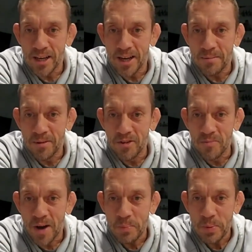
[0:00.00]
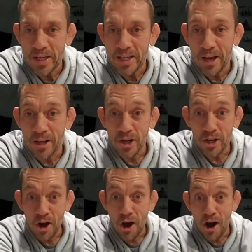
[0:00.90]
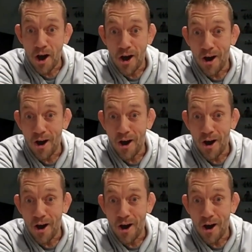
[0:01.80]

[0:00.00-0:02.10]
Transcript: and move my pinky, I was like, oh